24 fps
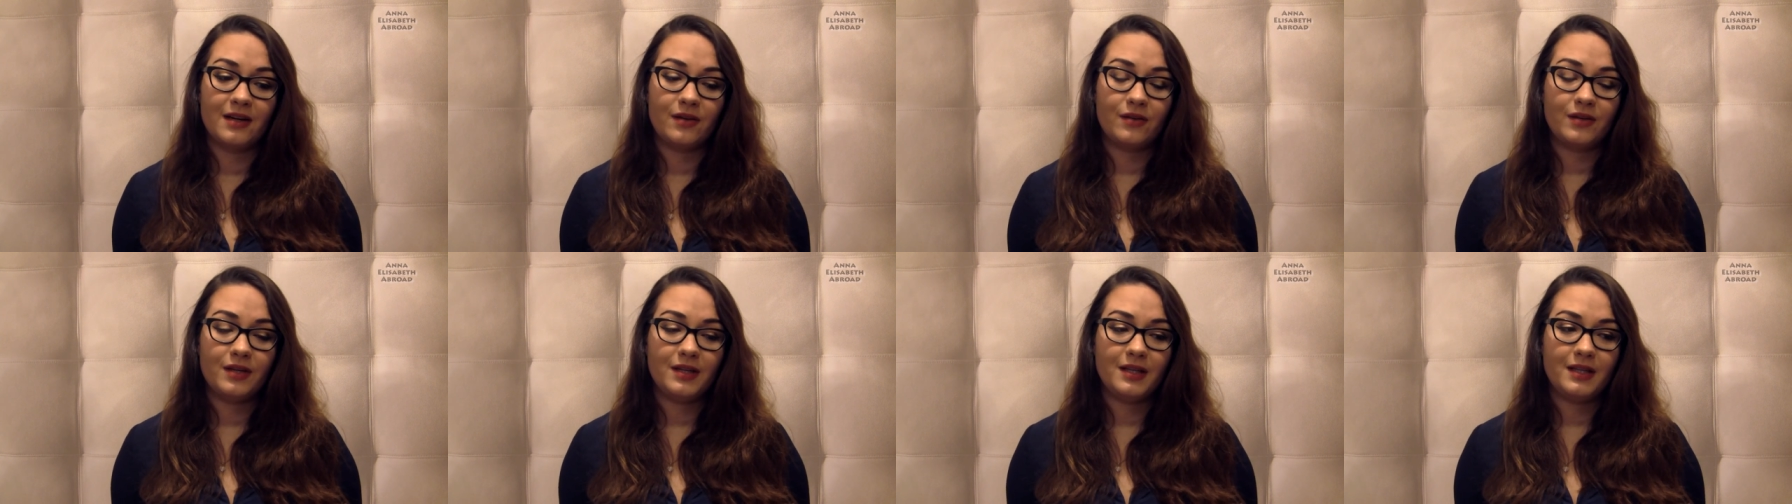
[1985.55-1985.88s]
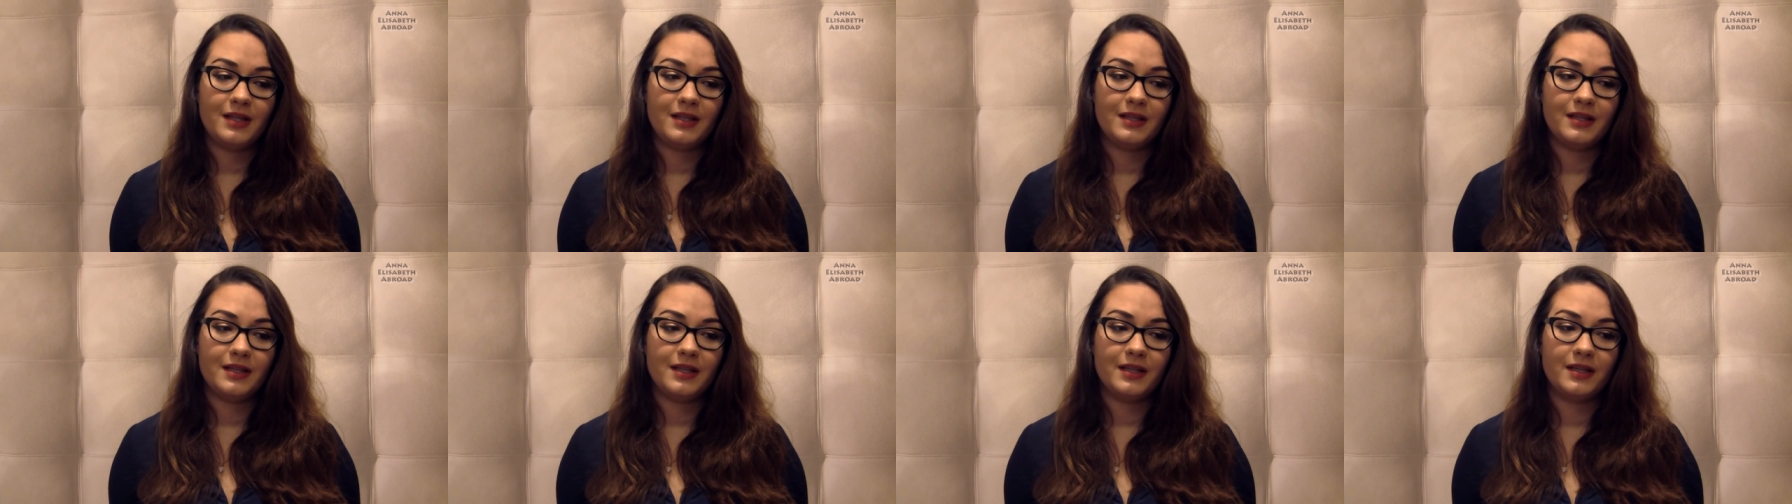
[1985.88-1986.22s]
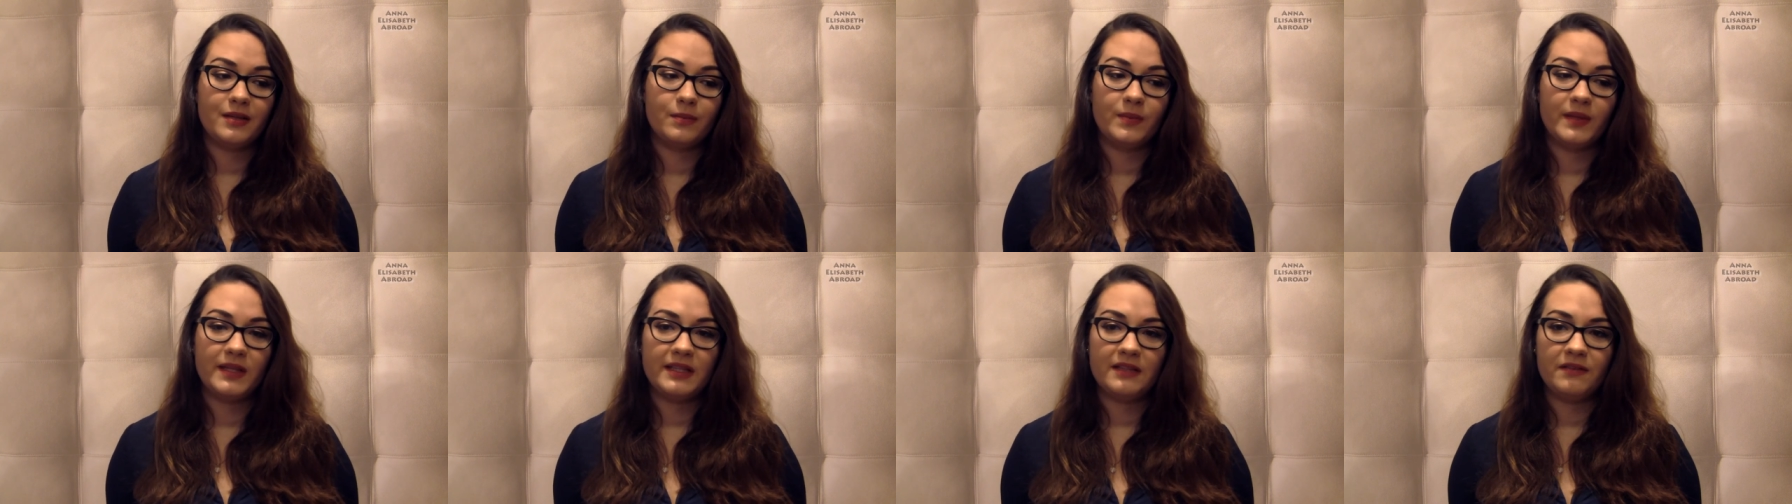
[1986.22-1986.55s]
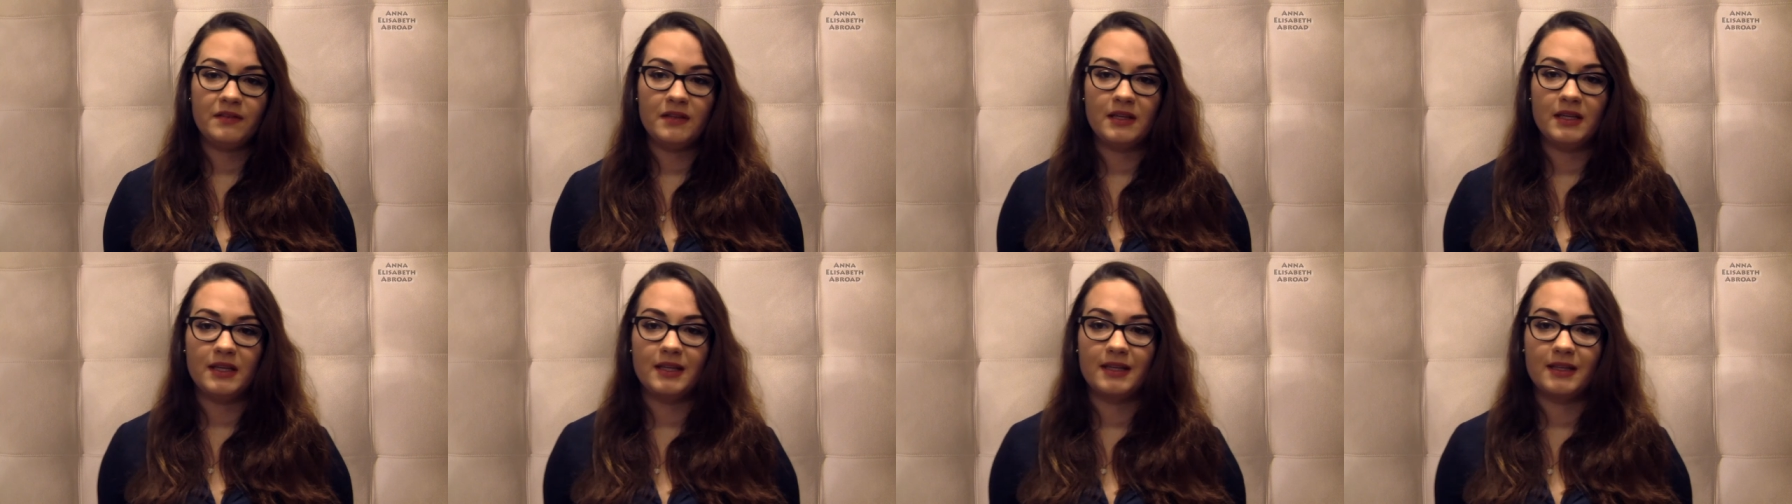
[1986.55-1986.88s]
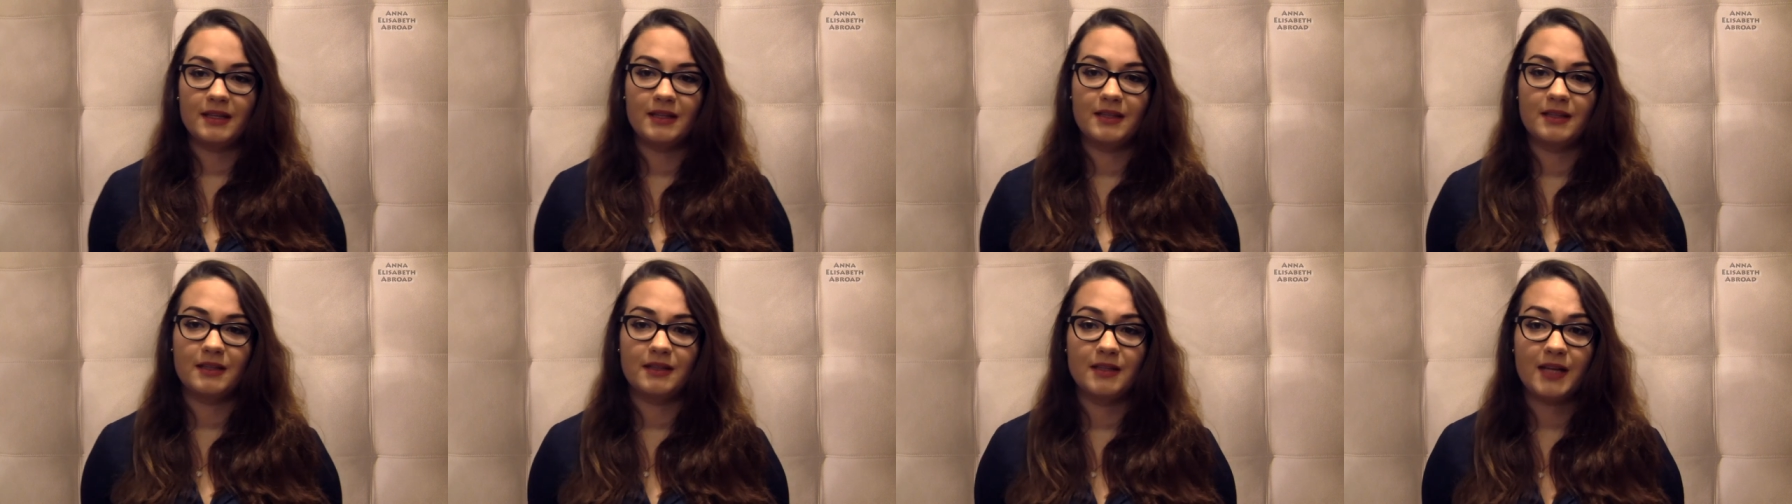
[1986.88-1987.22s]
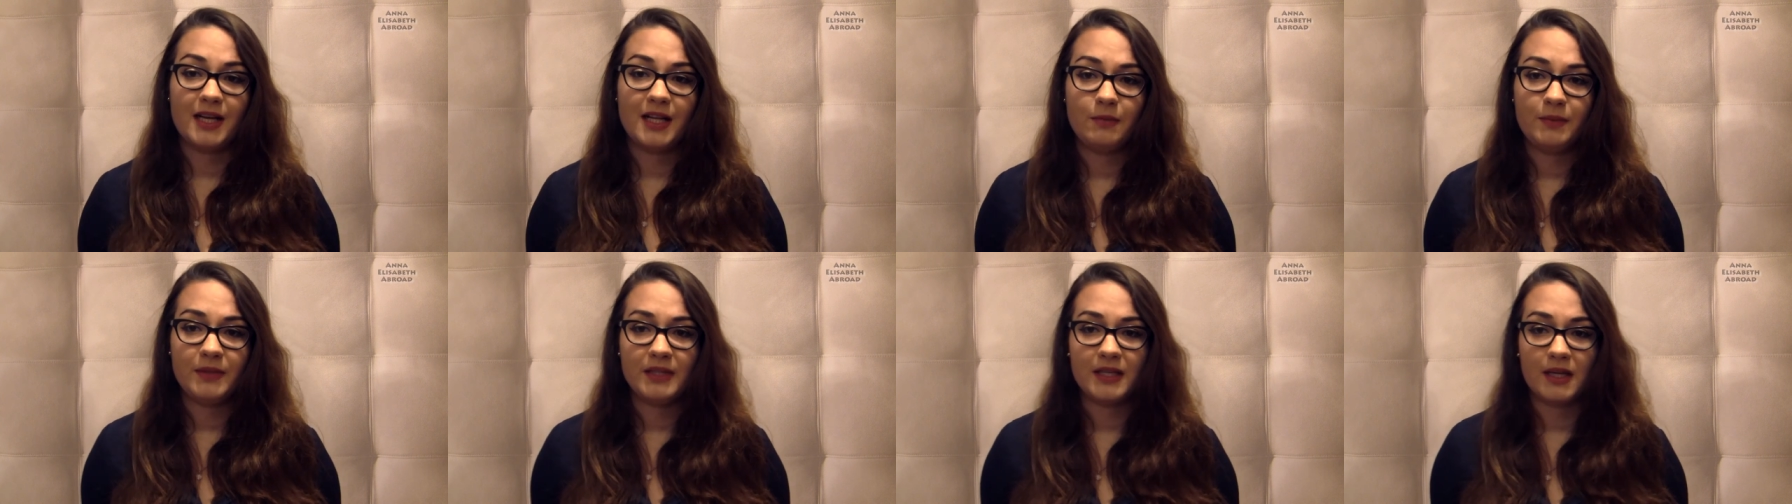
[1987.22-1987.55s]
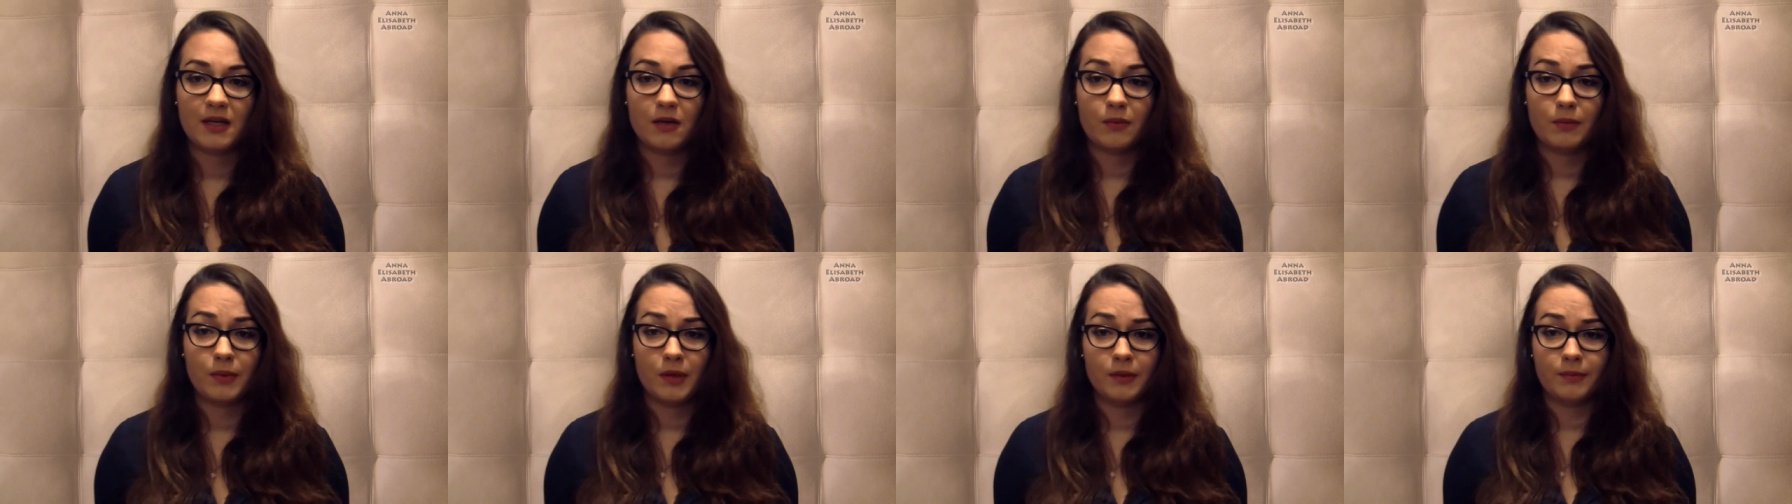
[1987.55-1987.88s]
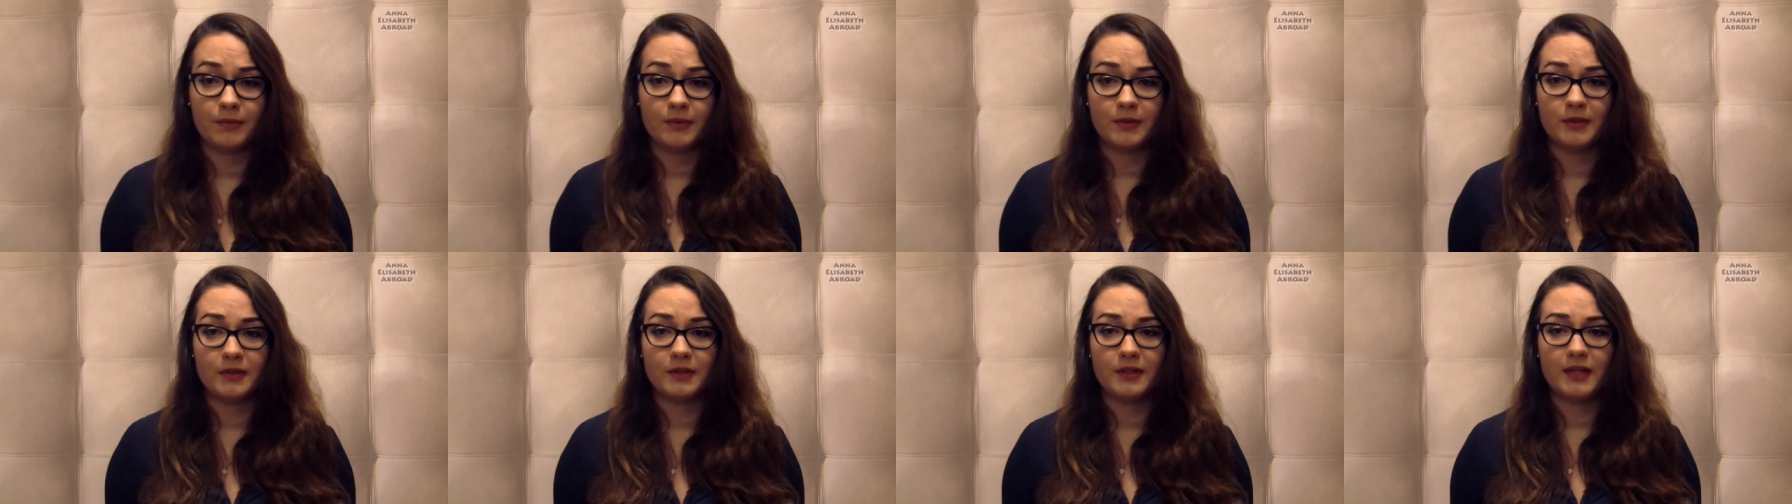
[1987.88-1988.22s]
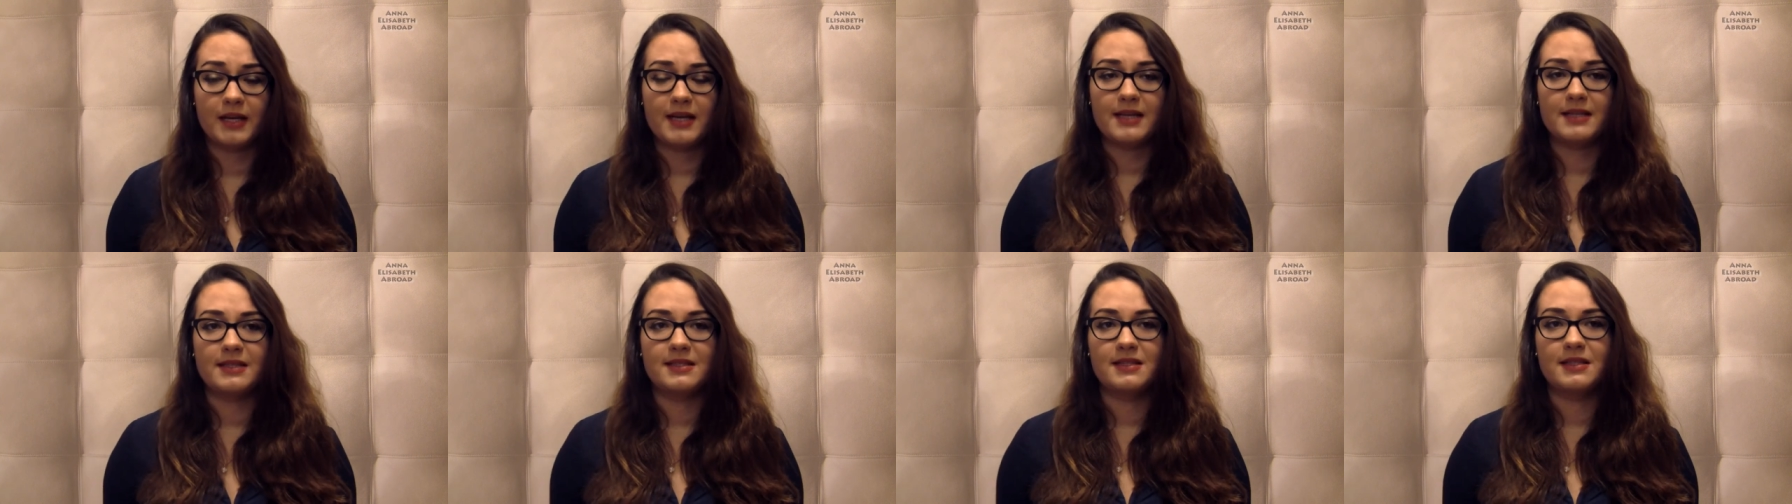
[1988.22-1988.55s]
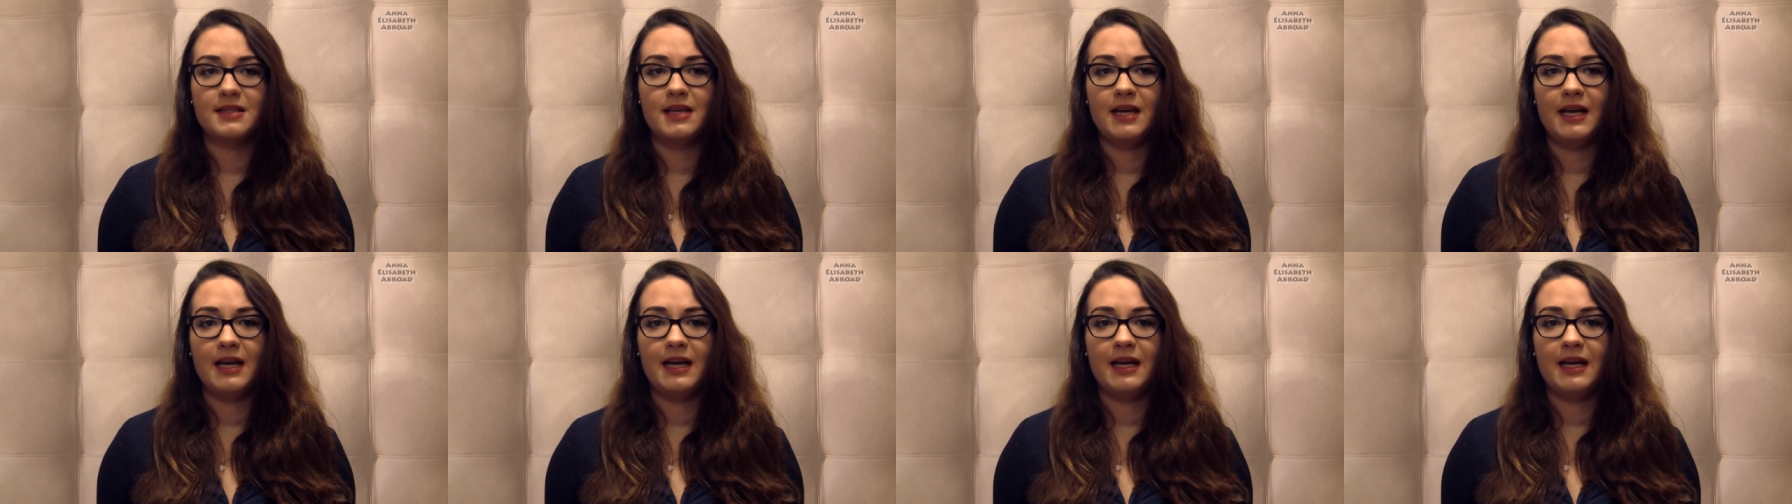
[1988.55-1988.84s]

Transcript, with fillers: really believing in helping other people and